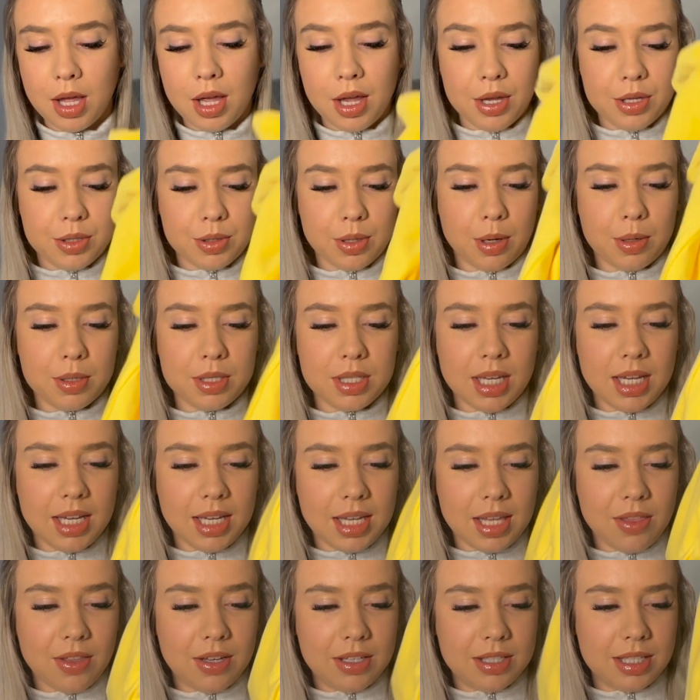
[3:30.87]
So I was
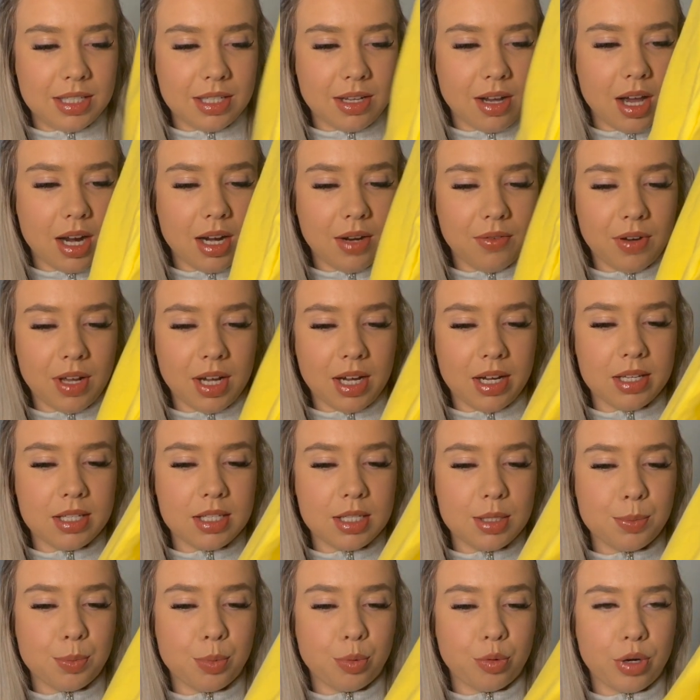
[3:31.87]
thinking this is kind of like a
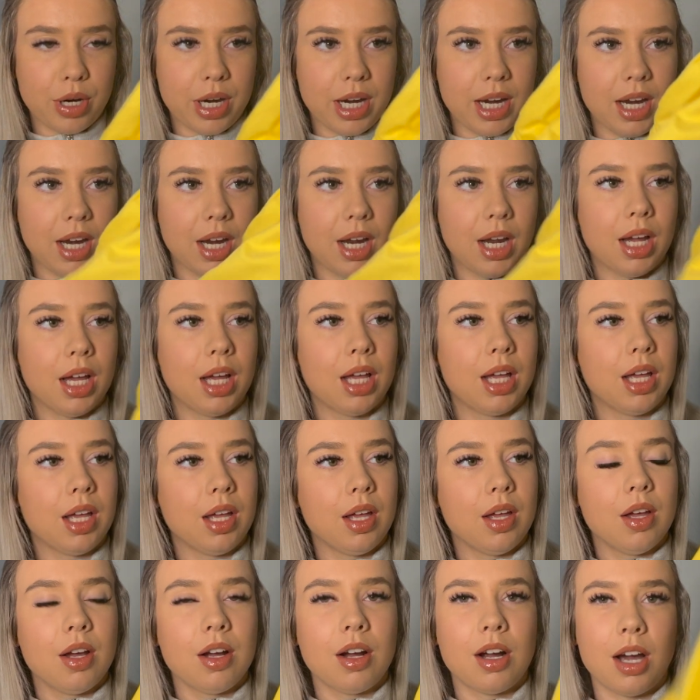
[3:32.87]
spring
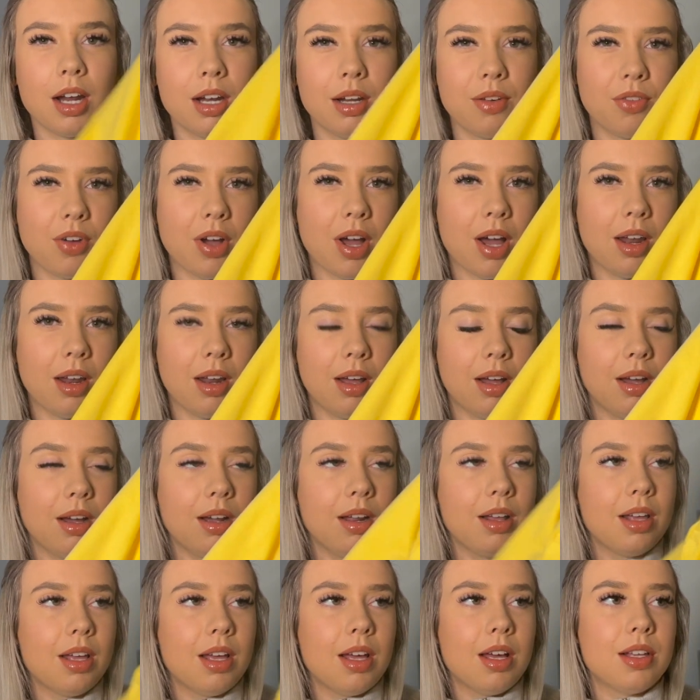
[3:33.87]
kind of color,
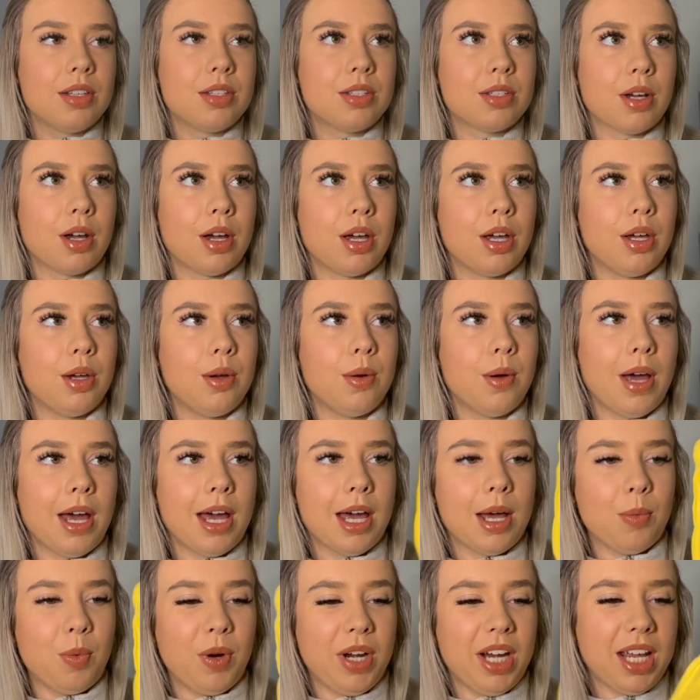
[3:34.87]
so
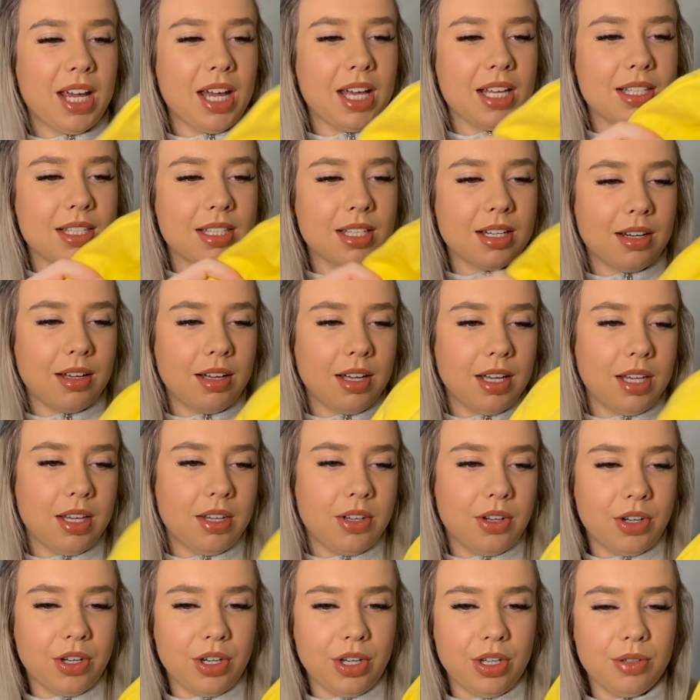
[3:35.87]
when it gets to like, you
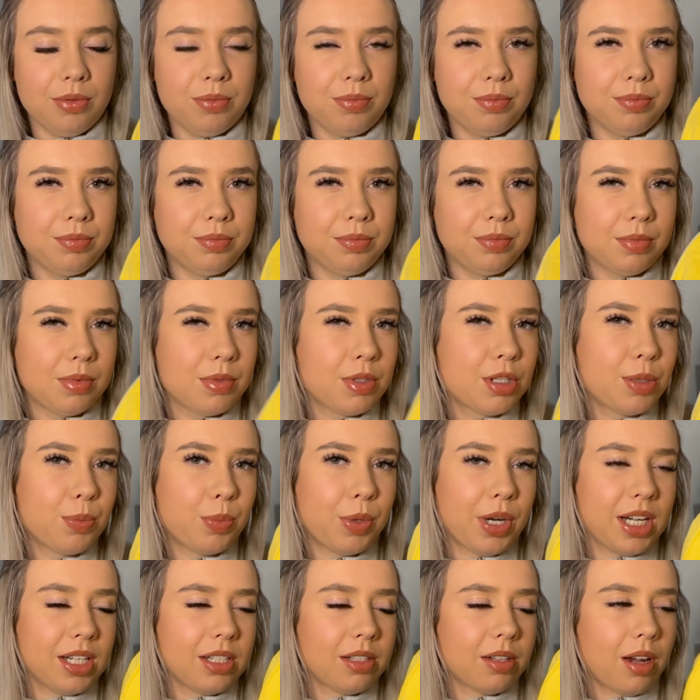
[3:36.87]
know,
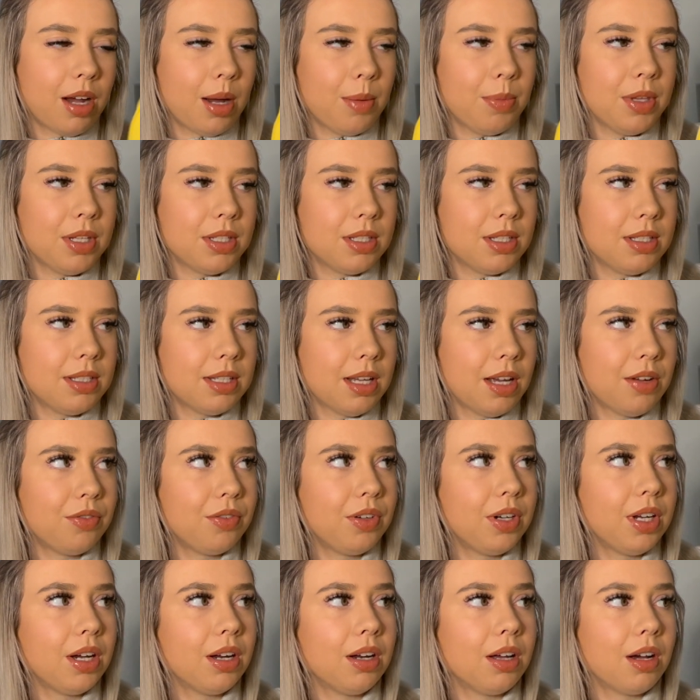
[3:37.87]
springtime, this is
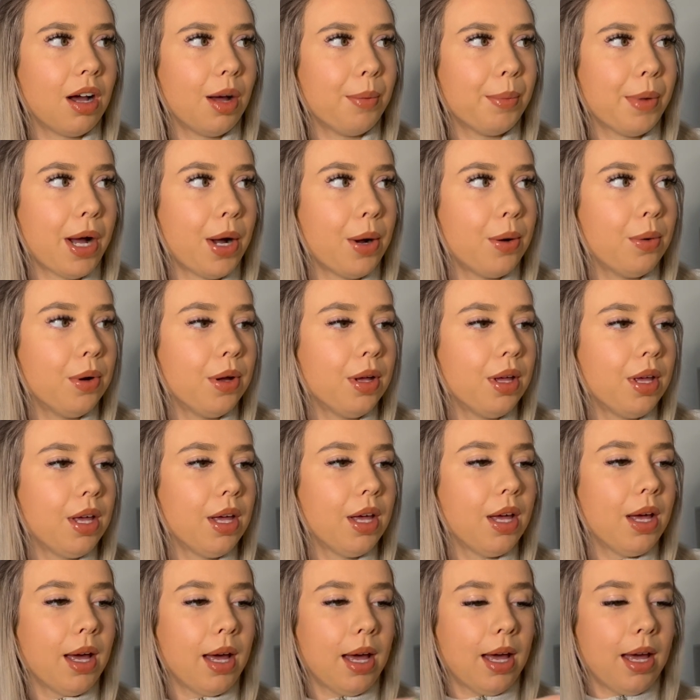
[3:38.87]
definitely going to come out.
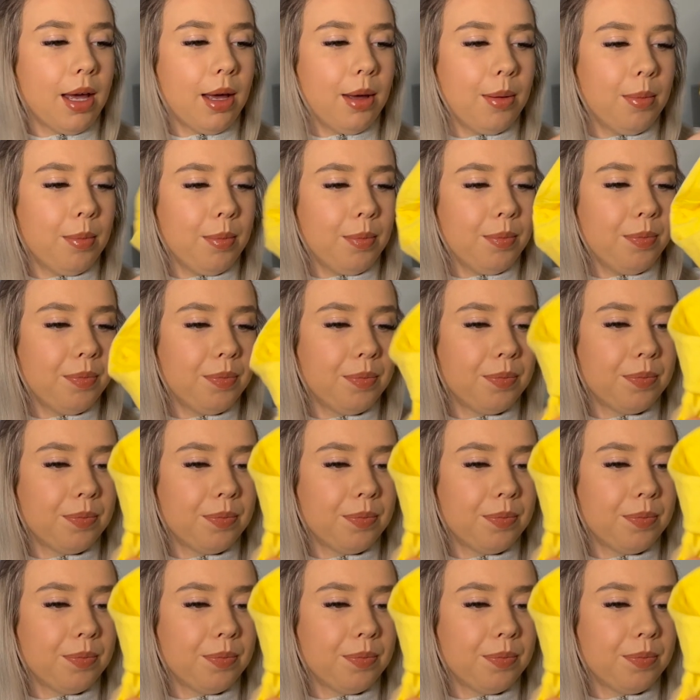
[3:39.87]
And